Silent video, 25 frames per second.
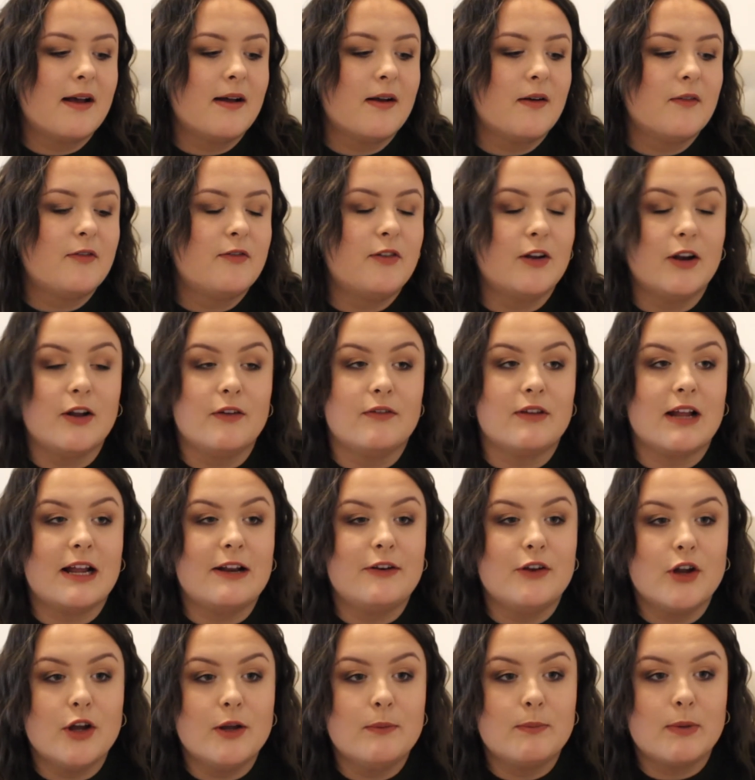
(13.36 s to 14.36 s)
full of like
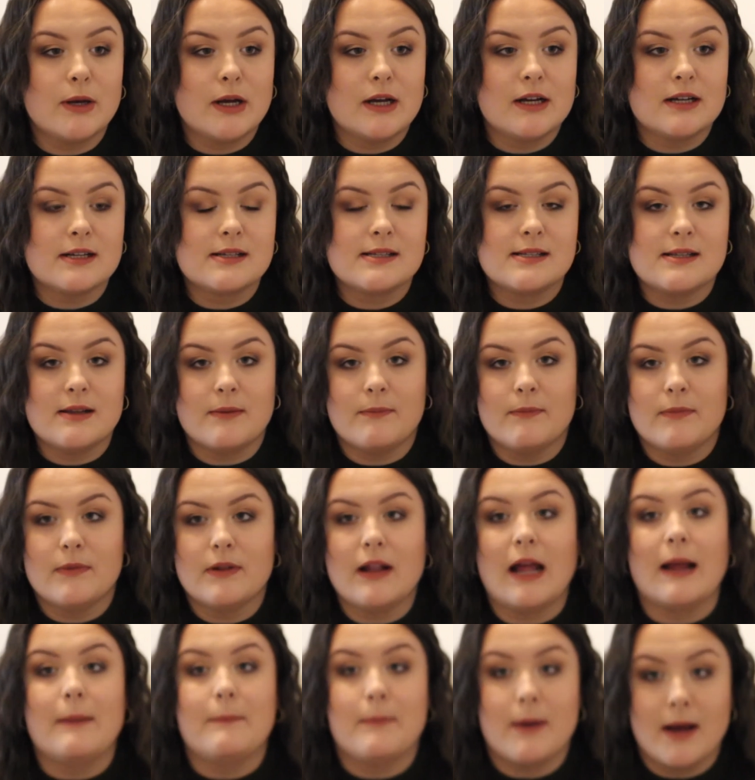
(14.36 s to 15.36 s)
notebooks, some
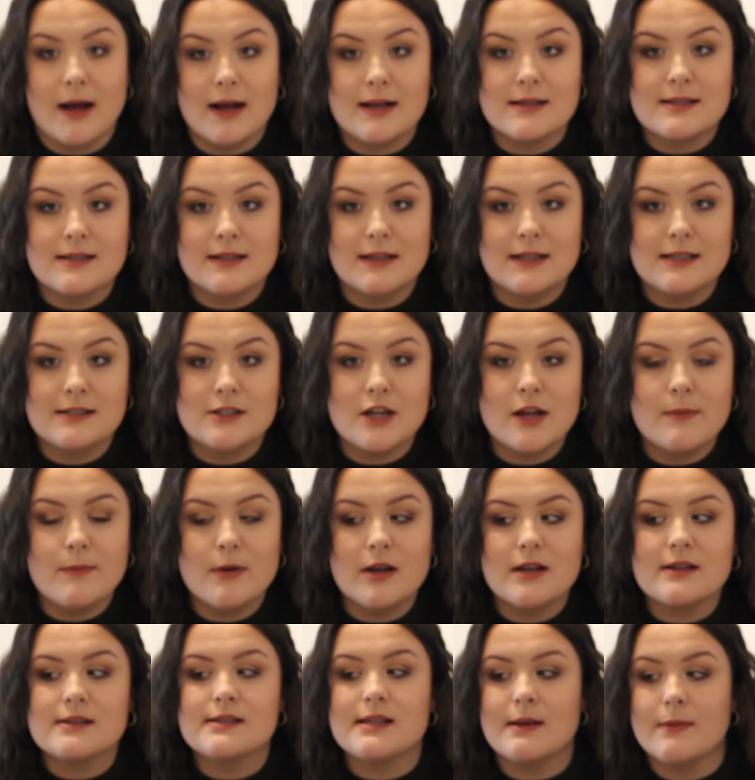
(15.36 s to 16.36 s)
like personalised
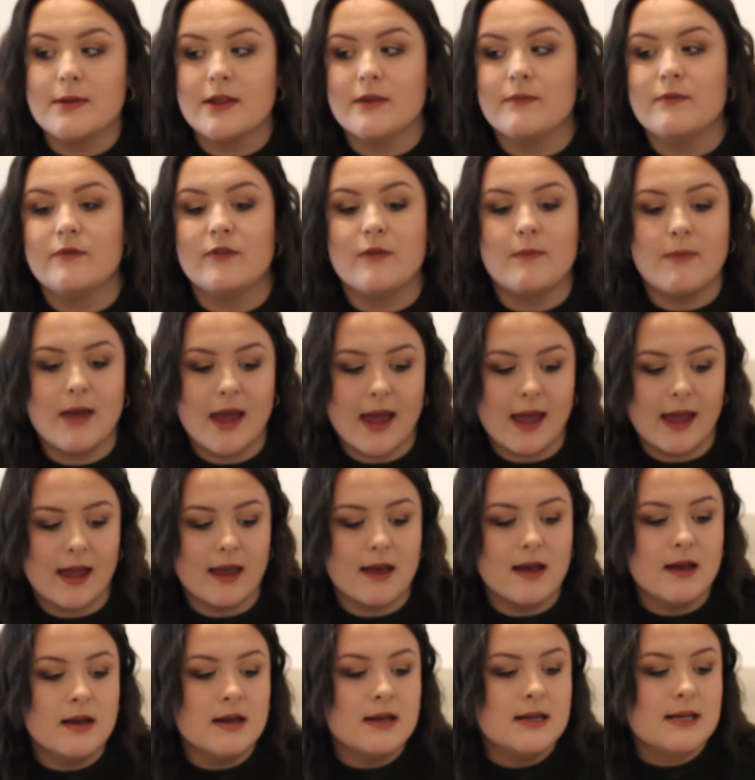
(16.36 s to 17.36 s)
notebooks, some of them for
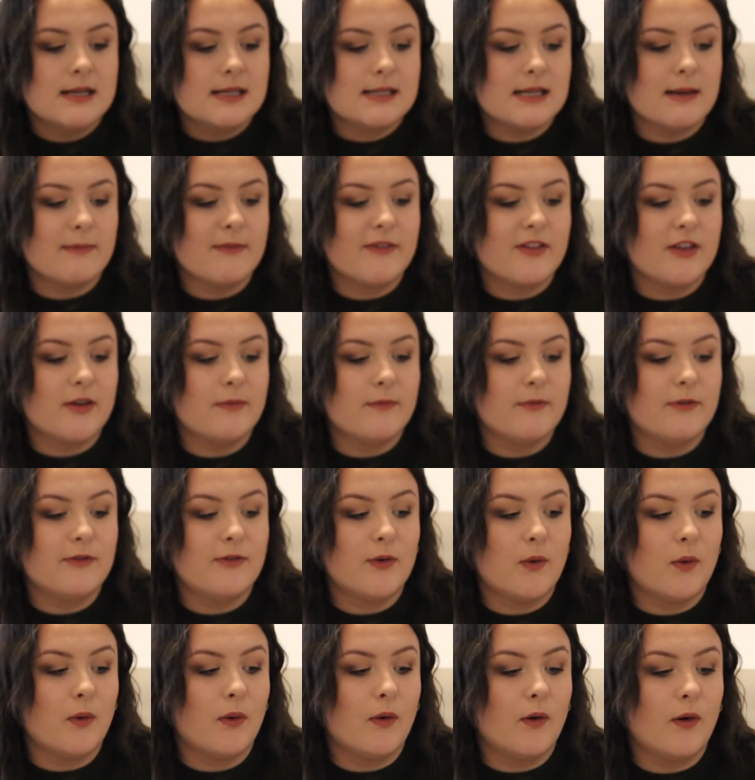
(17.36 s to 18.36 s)
me, some of them
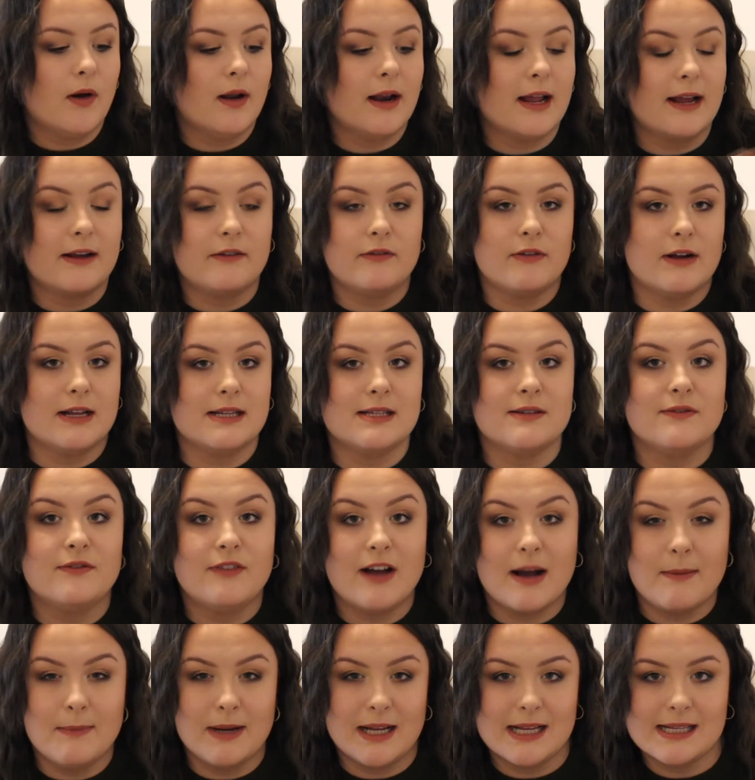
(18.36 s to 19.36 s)
for like friends and
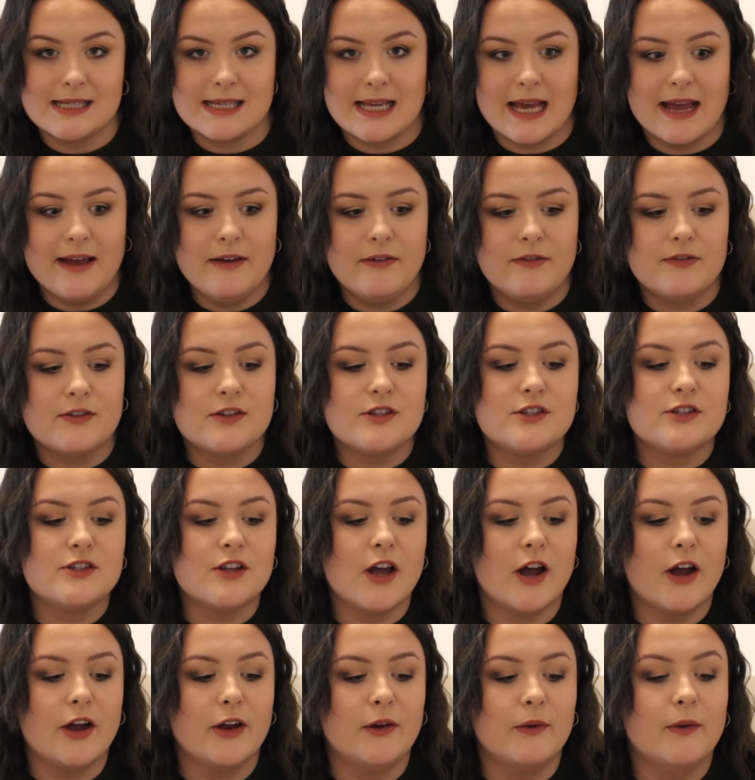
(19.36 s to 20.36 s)
family as gifts.
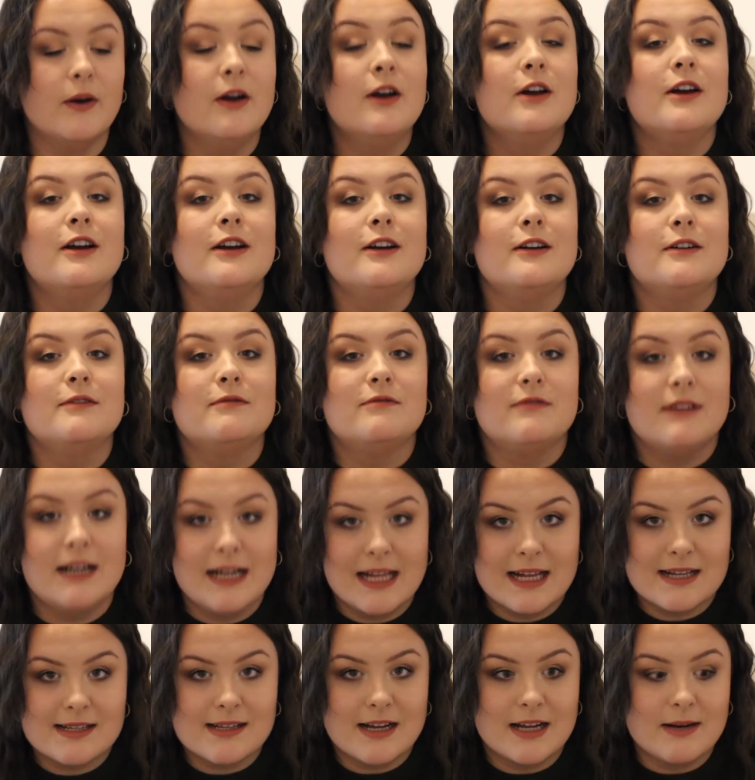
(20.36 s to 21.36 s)
So
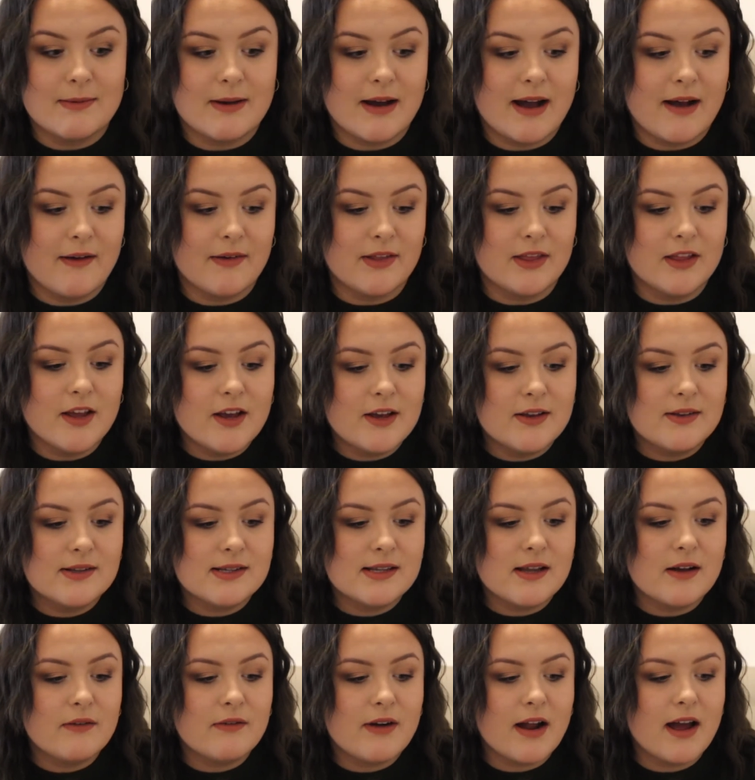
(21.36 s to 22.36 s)
really excited about having those
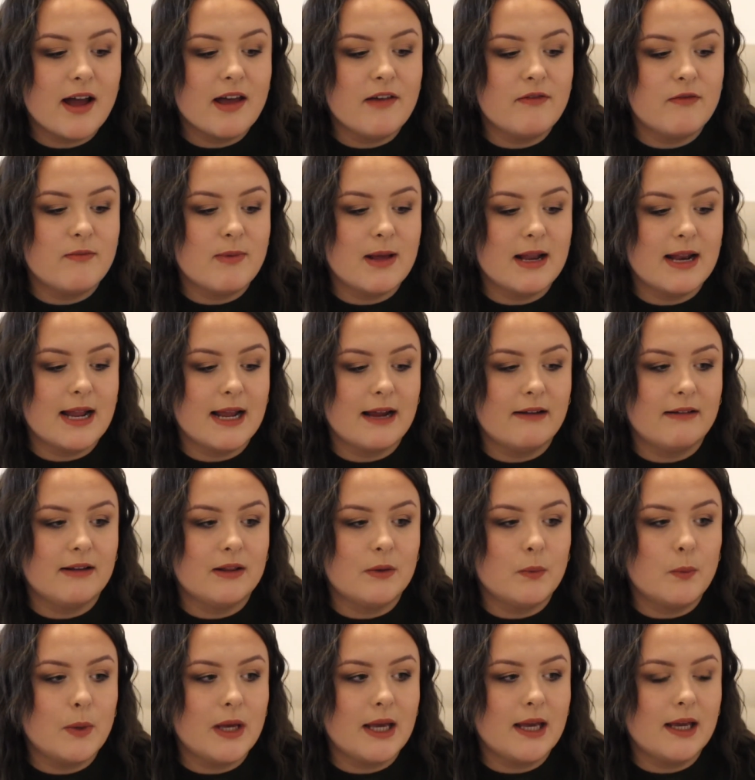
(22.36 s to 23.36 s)
arrive a bit later in
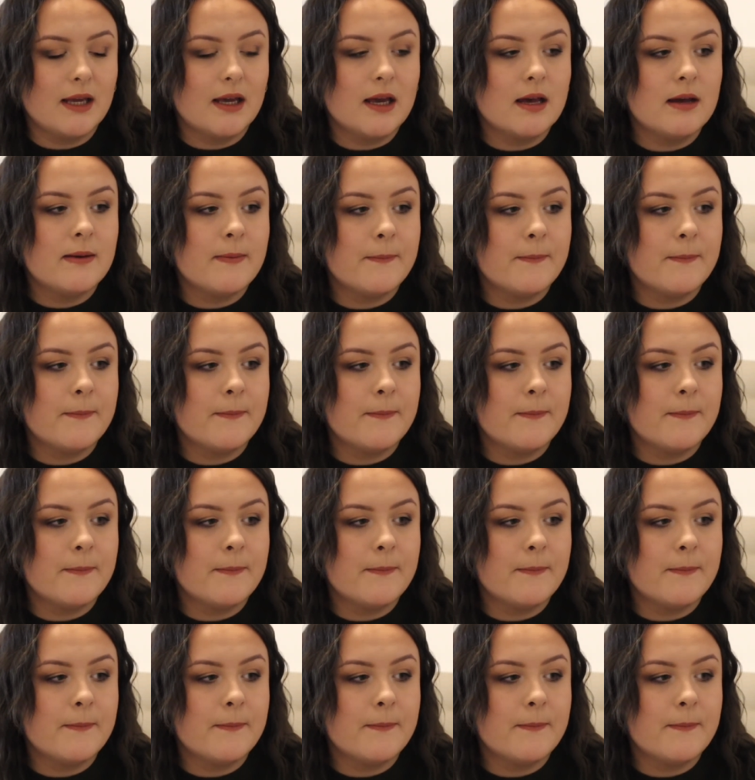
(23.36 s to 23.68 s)
the week.